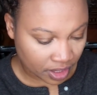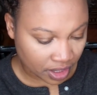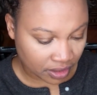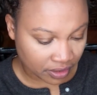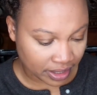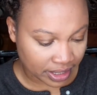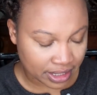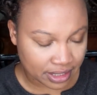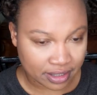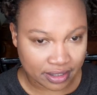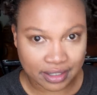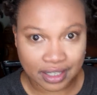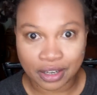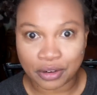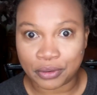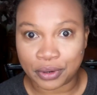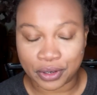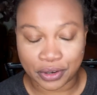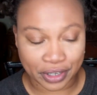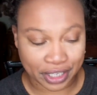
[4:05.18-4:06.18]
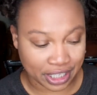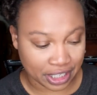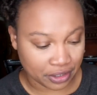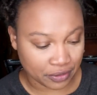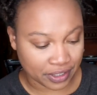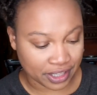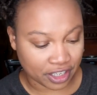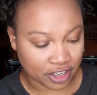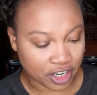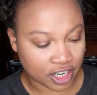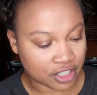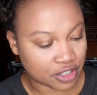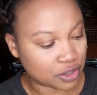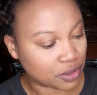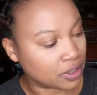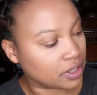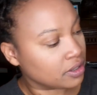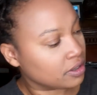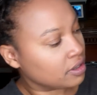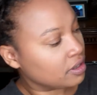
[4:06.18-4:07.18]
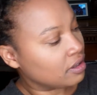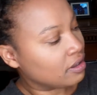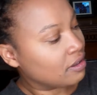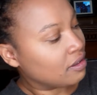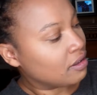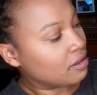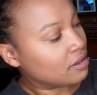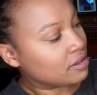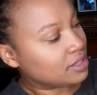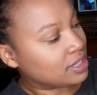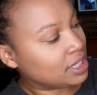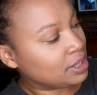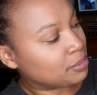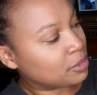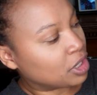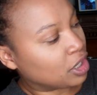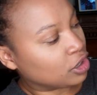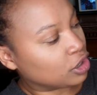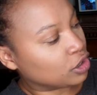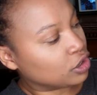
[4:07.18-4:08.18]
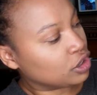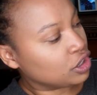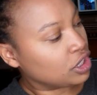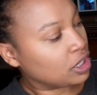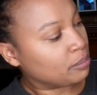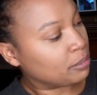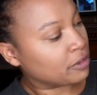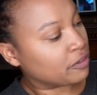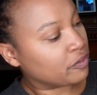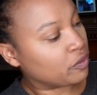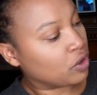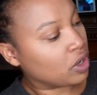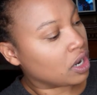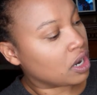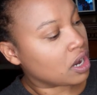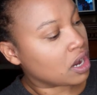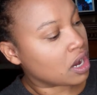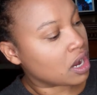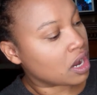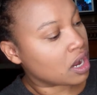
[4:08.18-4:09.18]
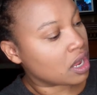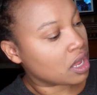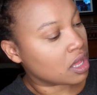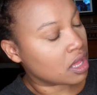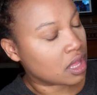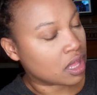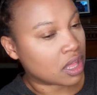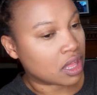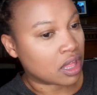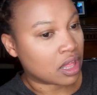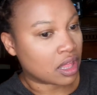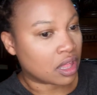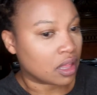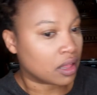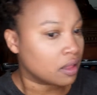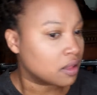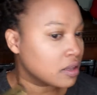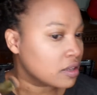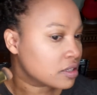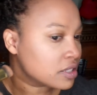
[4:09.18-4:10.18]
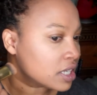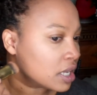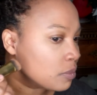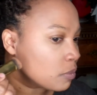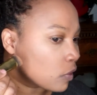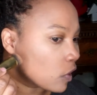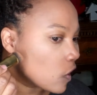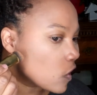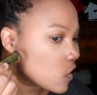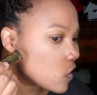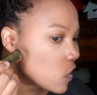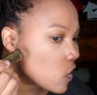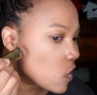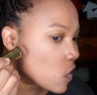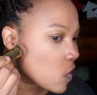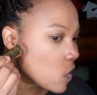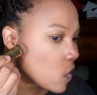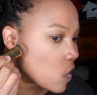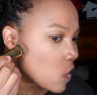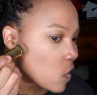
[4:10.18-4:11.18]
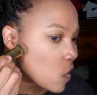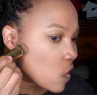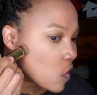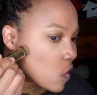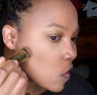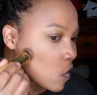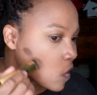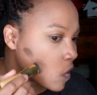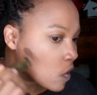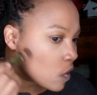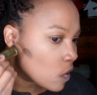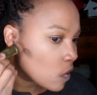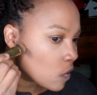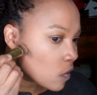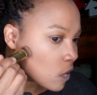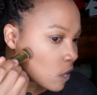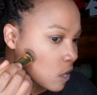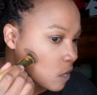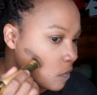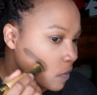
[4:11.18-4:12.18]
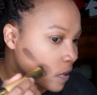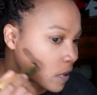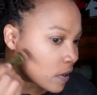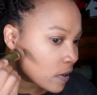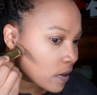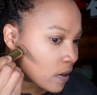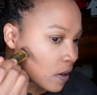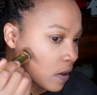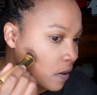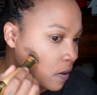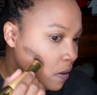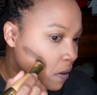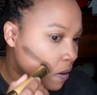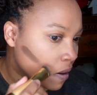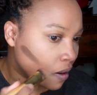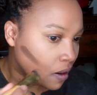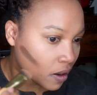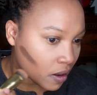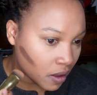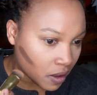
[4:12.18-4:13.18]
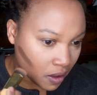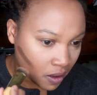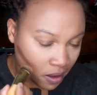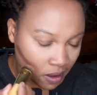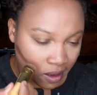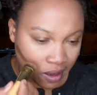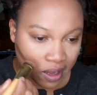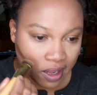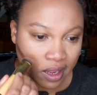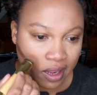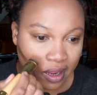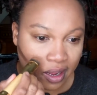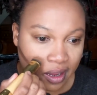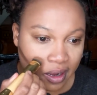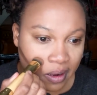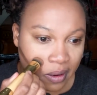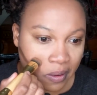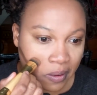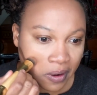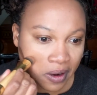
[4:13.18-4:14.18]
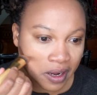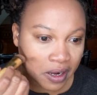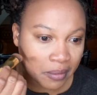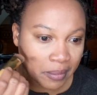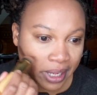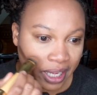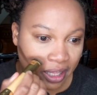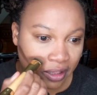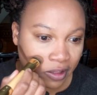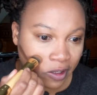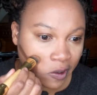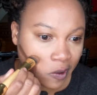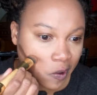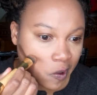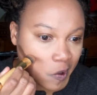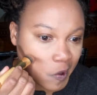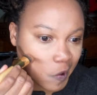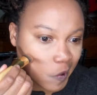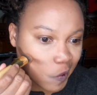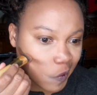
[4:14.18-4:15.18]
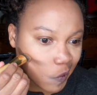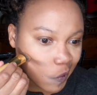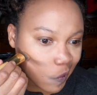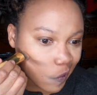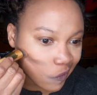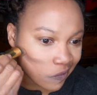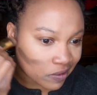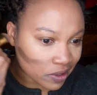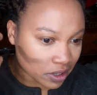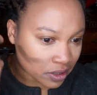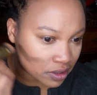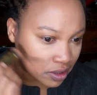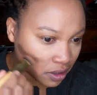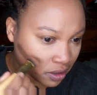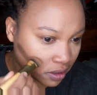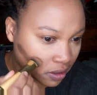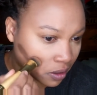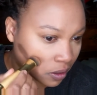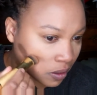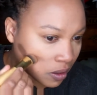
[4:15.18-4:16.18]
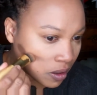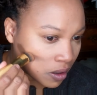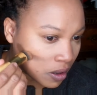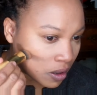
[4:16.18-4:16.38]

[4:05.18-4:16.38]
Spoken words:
All right, now we're going in with our contour. Deep color, number 4. Same brush. I'm gonna bring it down. And we're gonna make a little curve, just a little.